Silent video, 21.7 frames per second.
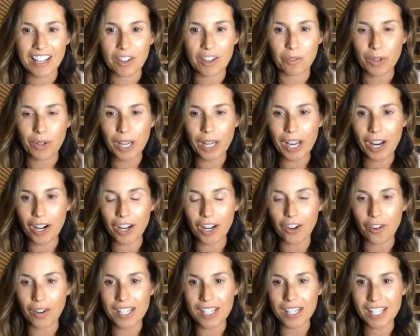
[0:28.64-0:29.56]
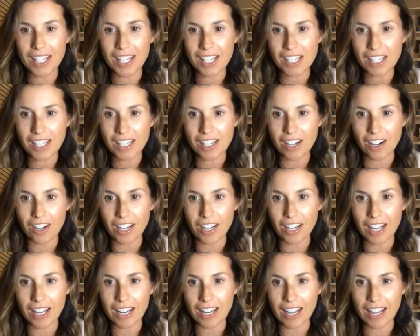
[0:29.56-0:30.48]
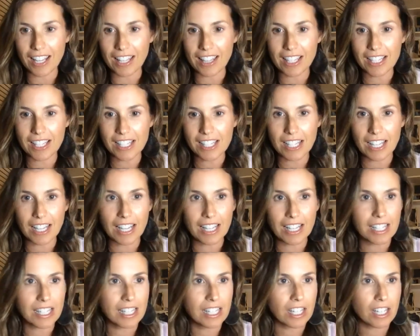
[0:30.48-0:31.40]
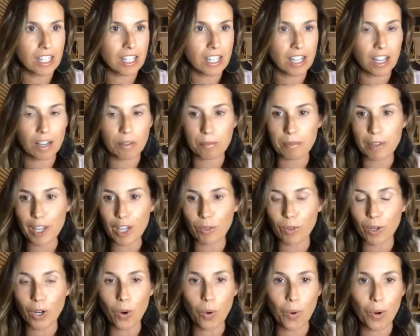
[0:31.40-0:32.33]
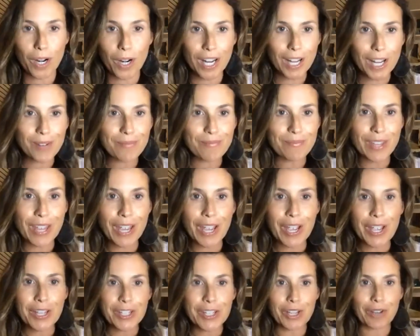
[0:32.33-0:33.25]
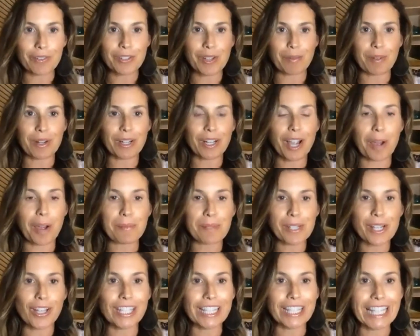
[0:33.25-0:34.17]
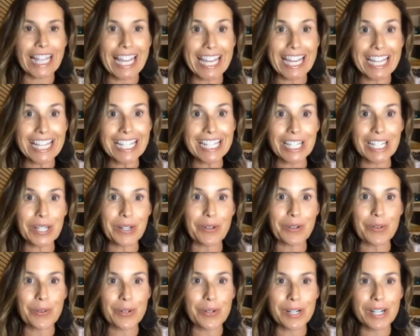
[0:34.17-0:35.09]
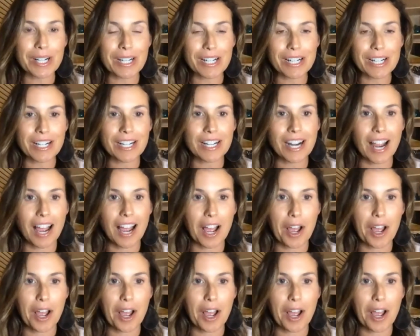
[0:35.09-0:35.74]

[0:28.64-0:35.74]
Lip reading: We are going to get started, and this is being recorded. So if someone comes on late or